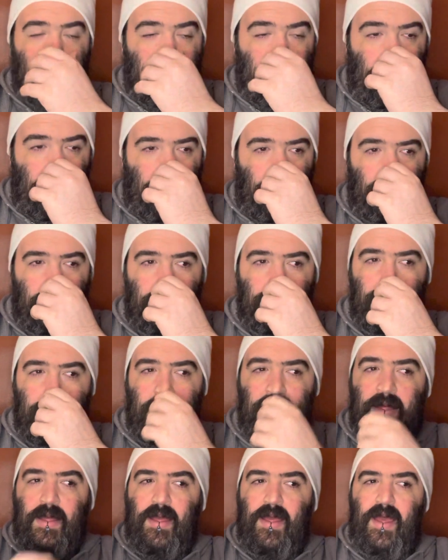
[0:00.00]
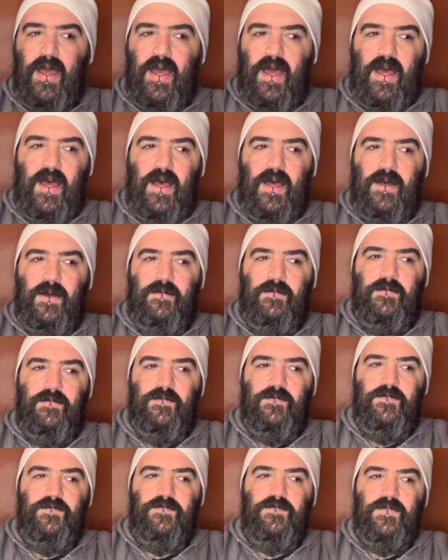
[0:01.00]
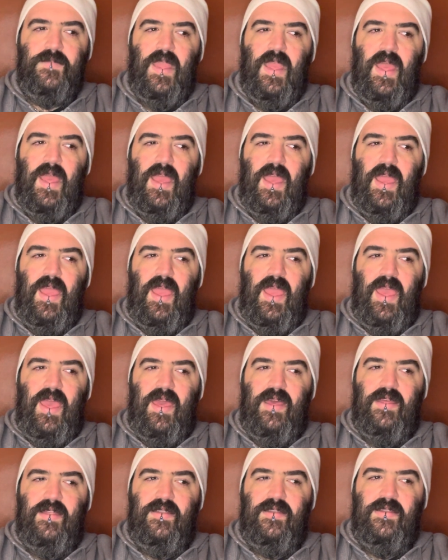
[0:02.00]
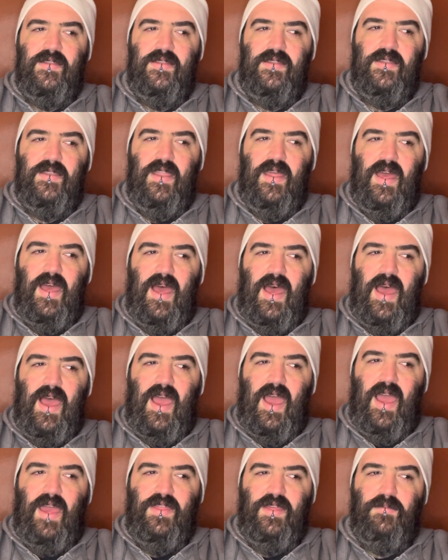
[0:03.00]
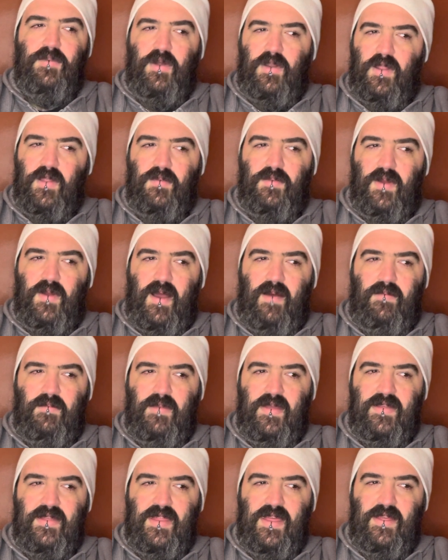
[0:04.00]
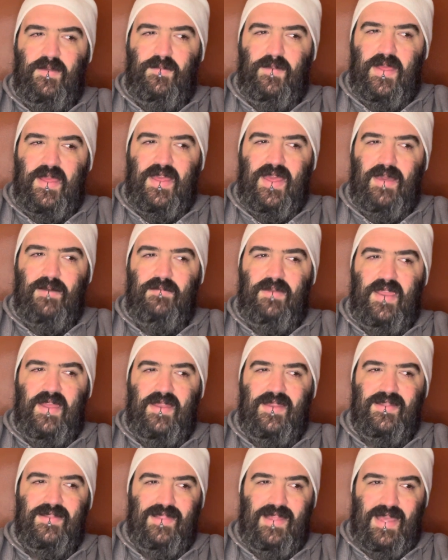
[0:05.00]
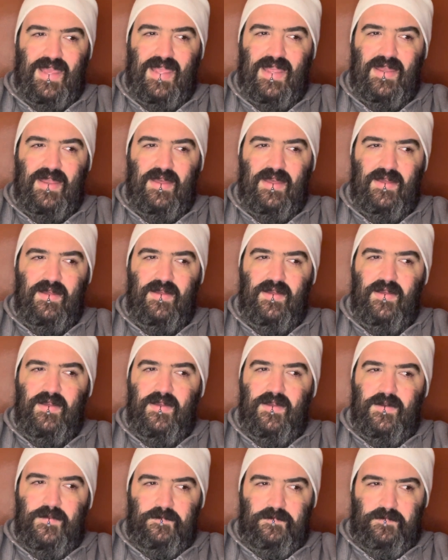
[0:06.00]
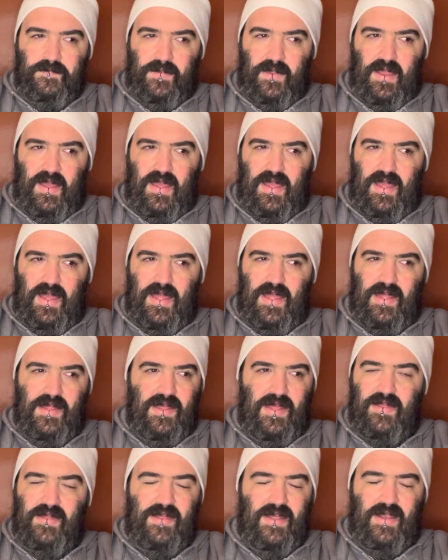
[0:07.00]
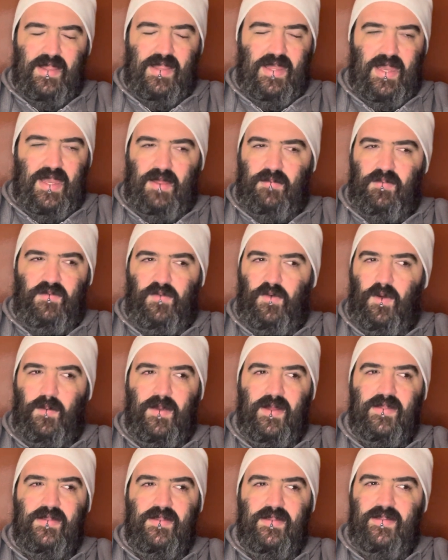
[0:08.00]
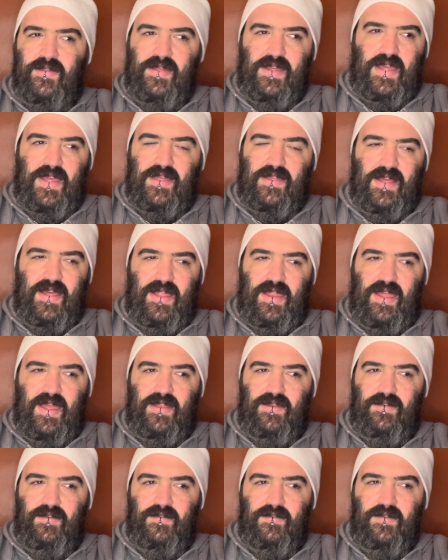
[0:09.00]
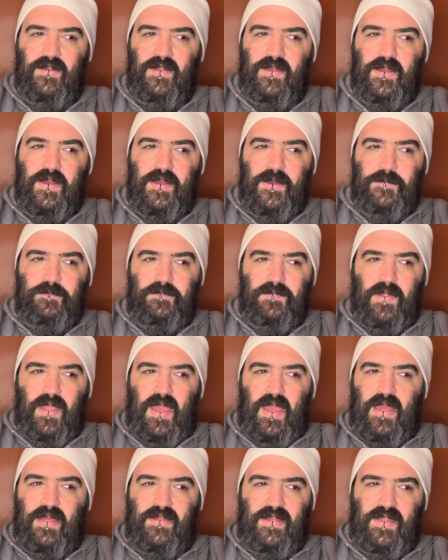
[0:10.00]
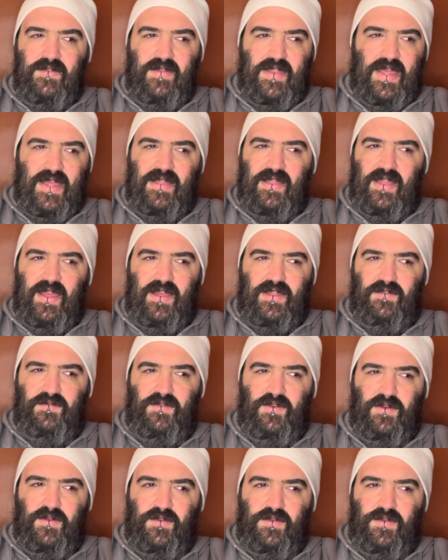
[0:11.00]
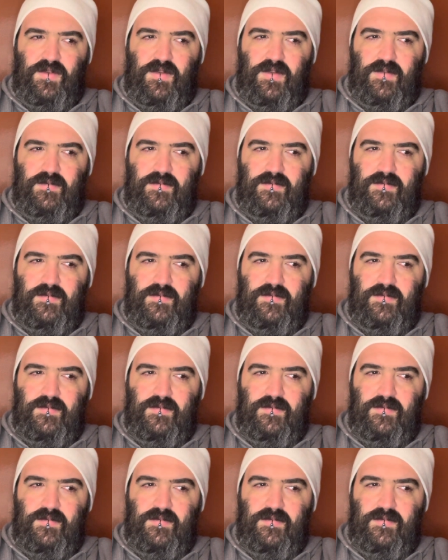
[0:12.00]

along. And I think part of the problem is that he's being campaigned in lead. It's not a leading performance. He's not even in, like, the first